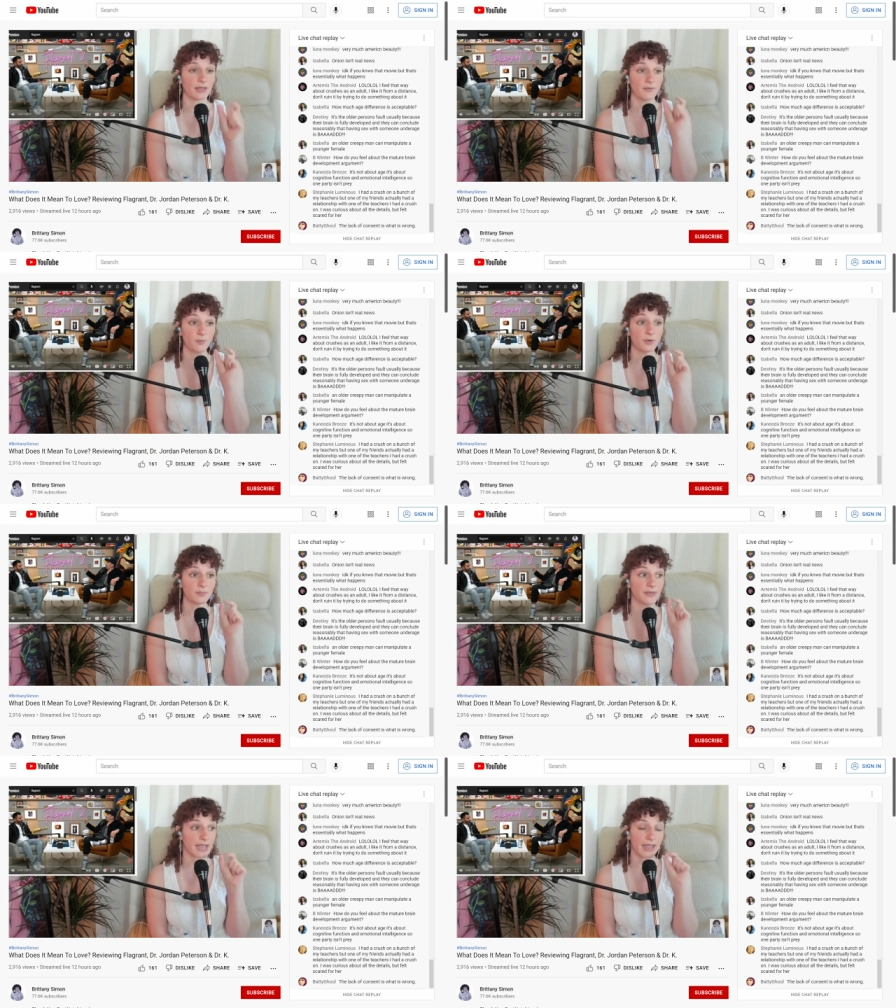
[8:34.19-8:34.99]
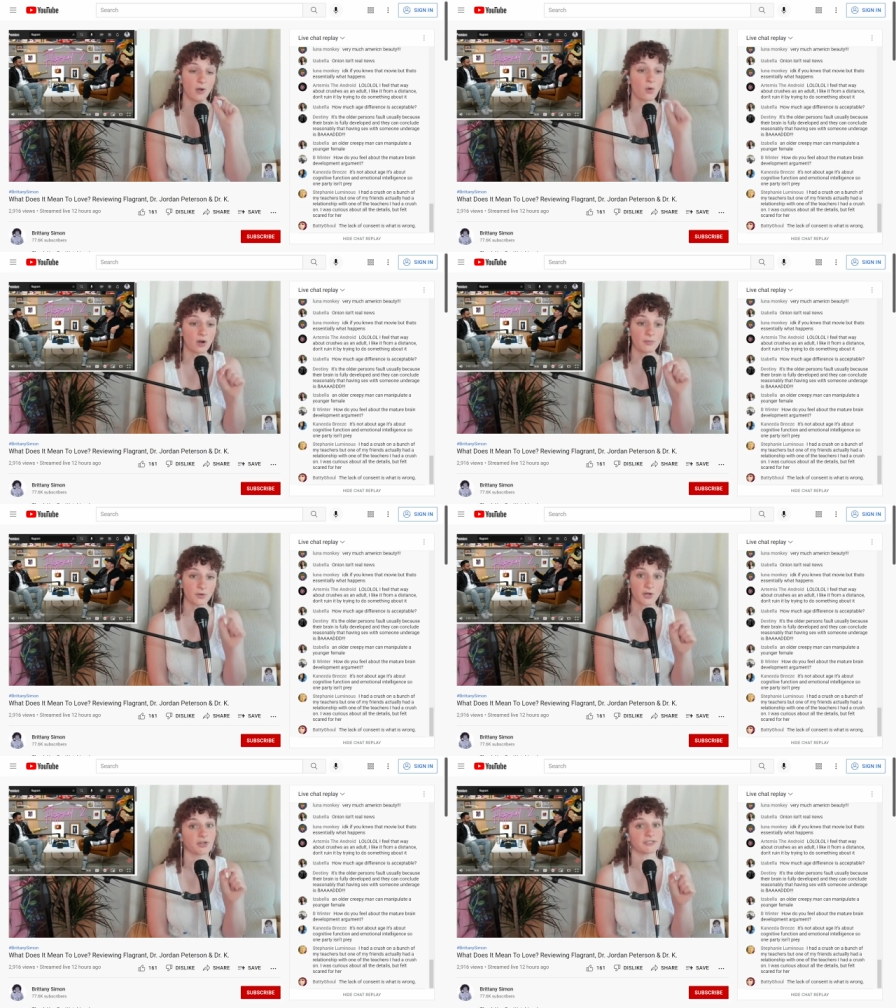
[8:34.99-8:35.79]
it would be a
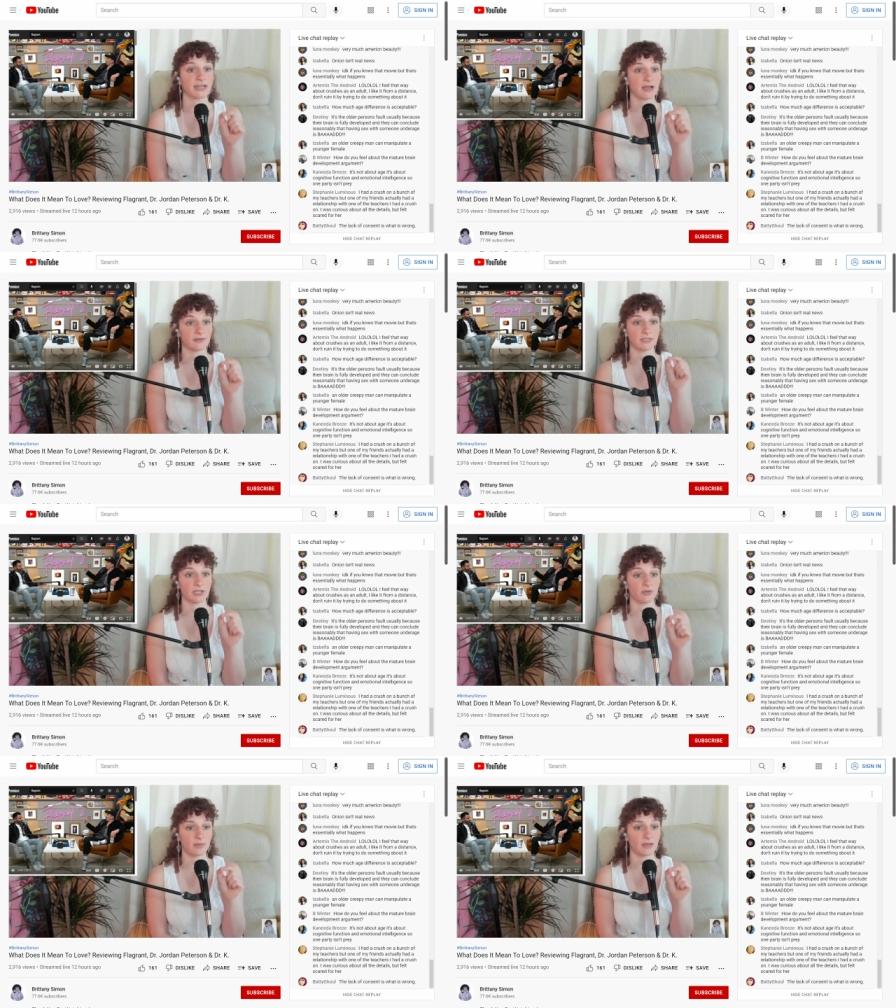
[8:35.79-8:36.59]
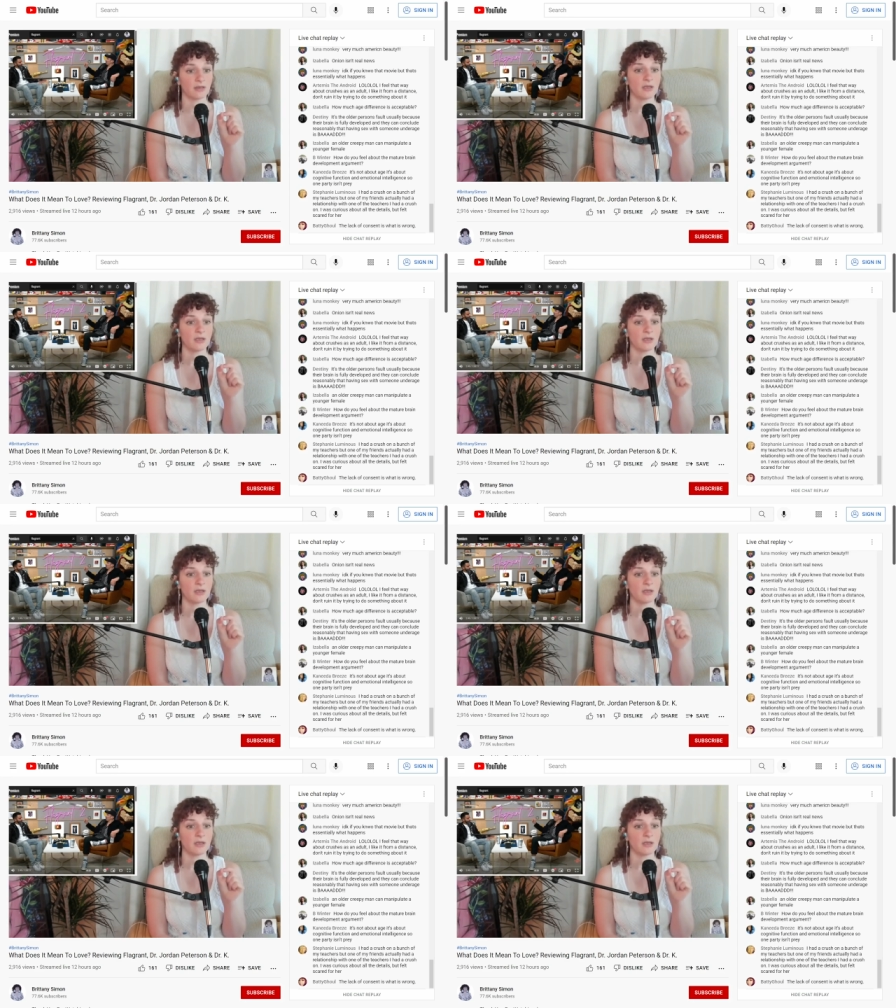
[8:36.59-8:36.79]
horrible curse to have as a human.